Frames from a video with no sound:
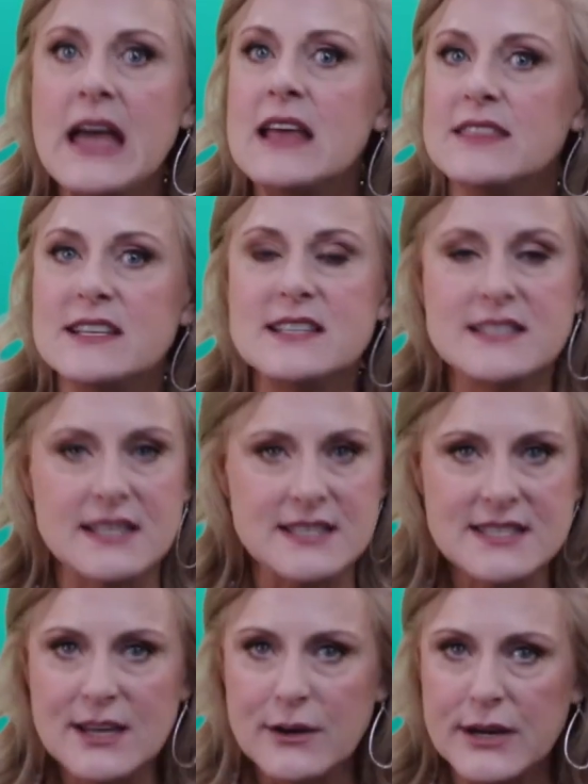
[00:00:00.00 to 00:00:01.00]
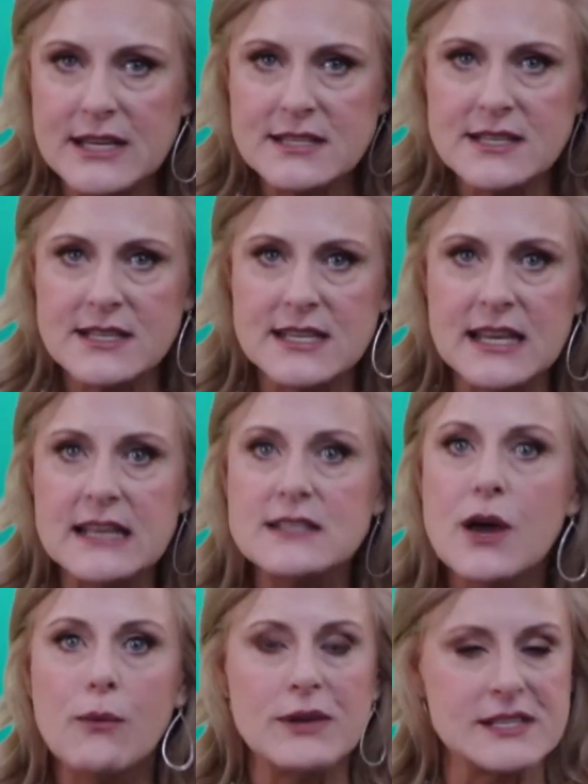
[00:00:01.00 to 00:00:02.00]
This is a serious disease
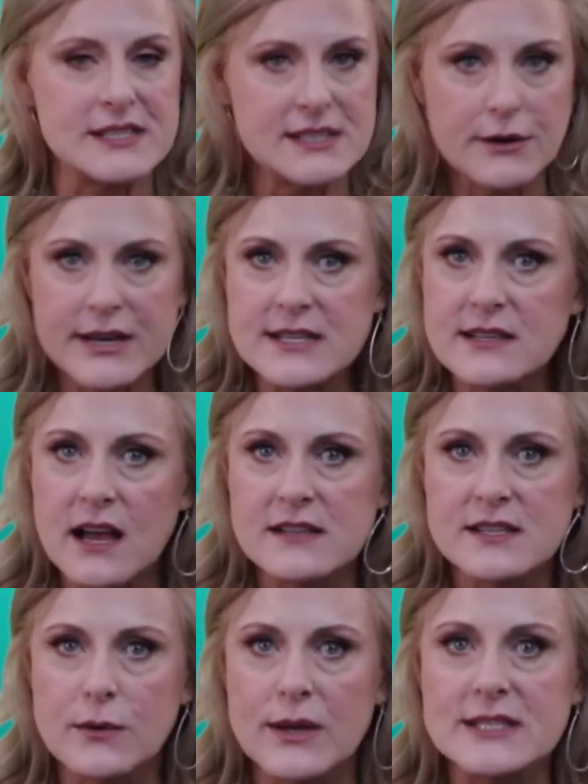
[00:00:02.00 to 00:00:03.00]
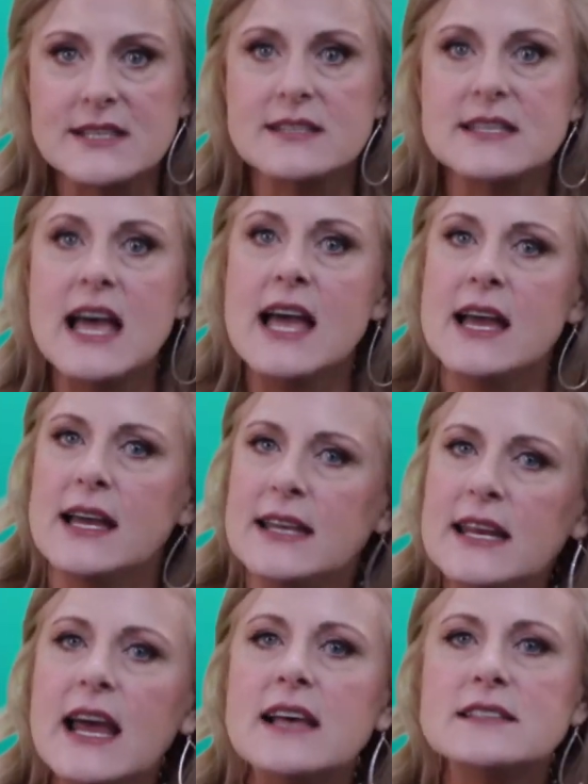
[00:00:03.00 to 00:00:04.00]
with serious consequences, and
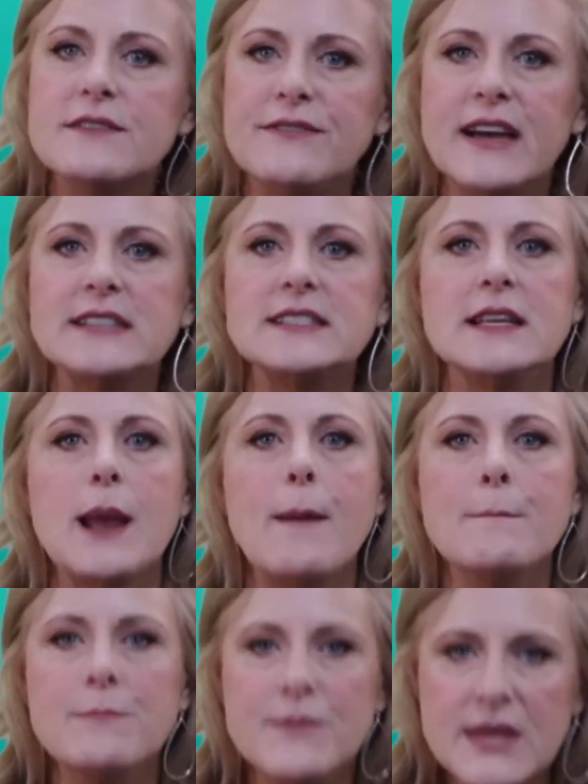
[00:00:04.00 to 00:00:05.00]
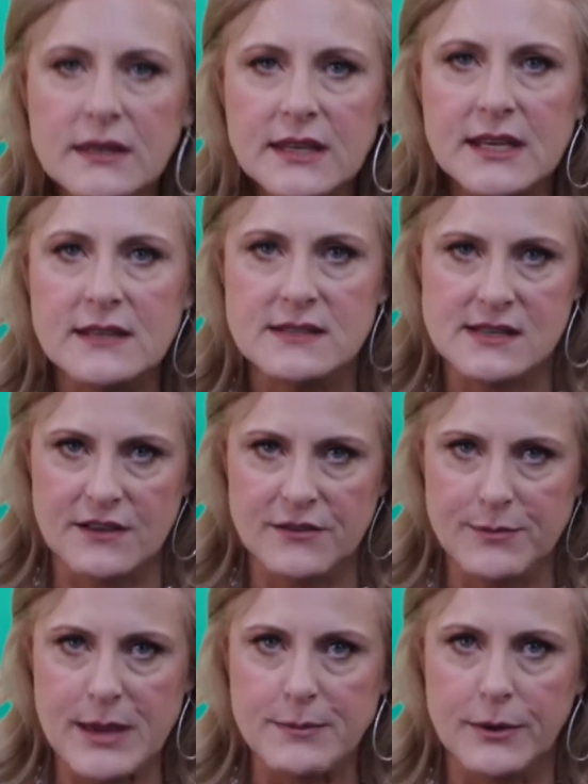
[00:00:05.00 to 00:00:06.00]
it has affected millions of
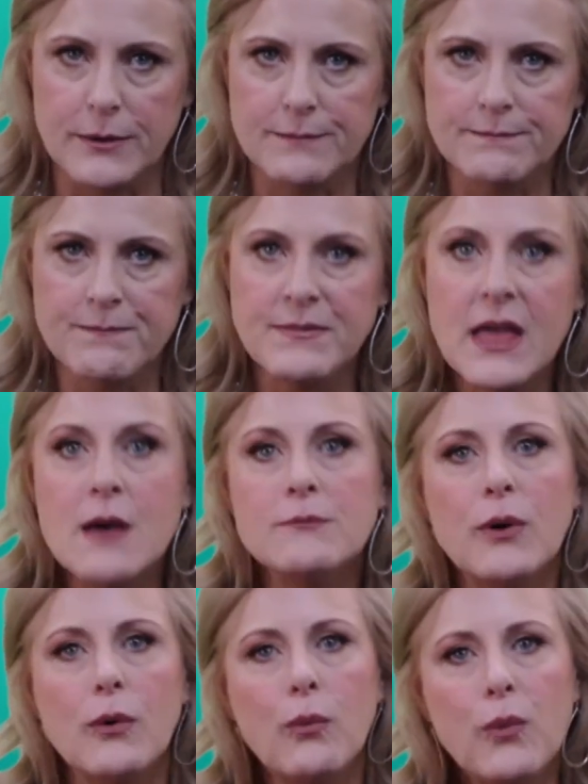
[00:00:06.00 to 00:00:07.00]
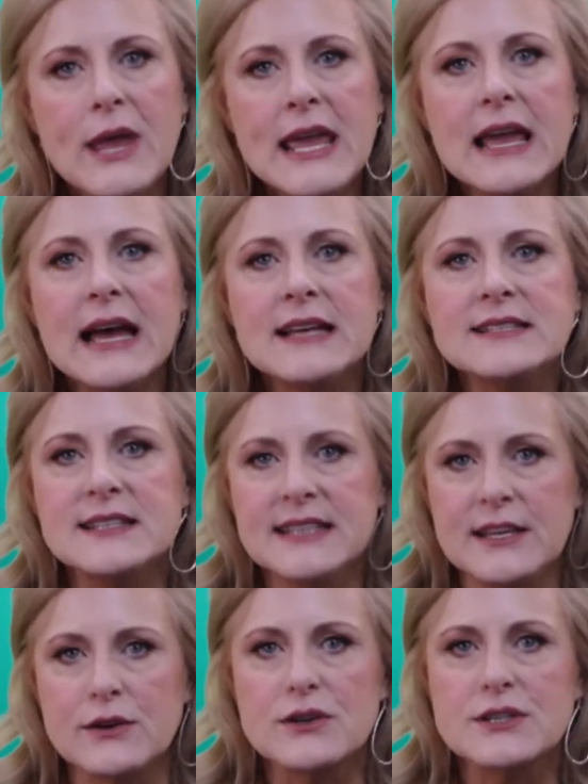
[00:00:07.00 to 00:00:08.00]
people. But we as
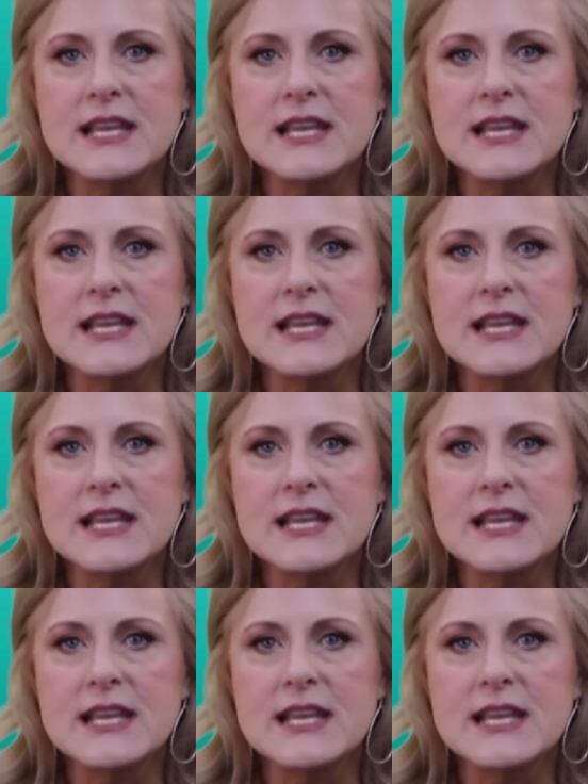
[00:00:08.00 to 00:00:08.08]
leaders